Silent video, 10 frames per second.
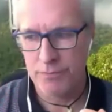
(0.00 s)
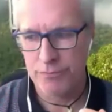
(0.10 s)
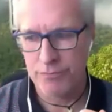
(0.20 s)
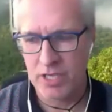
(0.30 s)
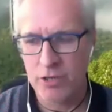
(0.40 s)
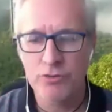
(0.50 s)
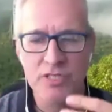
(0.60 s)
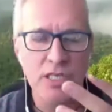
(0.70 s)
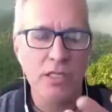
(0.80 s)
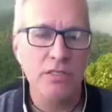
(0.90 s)

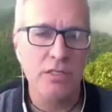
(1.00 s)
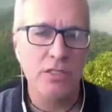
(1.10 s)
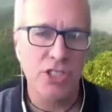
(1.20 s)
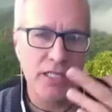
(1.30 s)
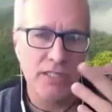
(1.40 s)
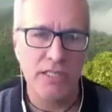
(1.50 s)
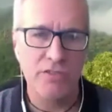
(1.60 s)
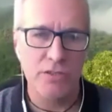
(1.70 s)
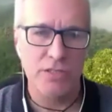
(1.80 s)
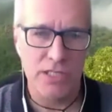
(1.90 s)
increasing the chance that
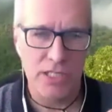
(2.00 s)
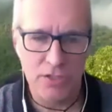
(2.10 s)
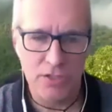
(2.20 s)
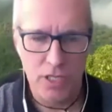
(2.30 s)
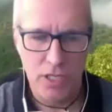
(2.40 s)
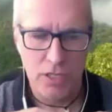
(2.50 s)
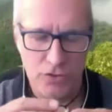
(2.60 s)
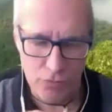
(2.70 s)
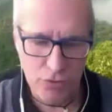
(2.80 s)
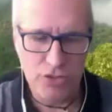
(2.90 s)
the
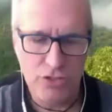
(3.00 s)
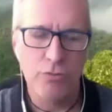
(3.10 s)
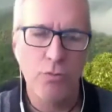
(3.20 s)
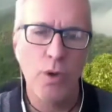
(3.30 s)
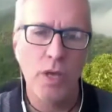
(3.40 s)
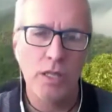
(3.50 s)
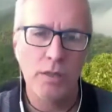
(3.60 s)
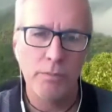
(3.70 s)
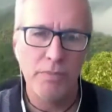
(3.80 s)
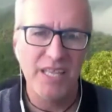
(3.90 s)
roots will
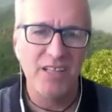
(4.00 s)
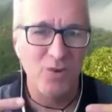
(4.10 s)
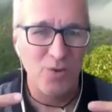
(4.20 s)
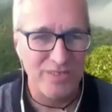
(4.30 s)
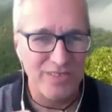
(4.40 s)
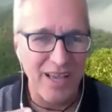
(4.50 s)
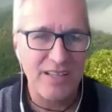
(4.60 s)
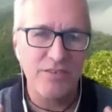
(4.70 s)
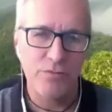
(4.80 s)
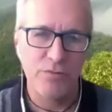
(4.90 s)
be in contact
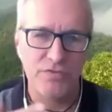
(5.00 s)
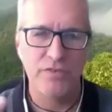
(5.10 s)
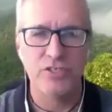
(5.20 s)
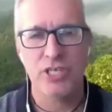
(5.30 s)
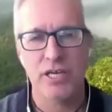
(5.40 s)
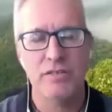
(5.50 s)
with fungi.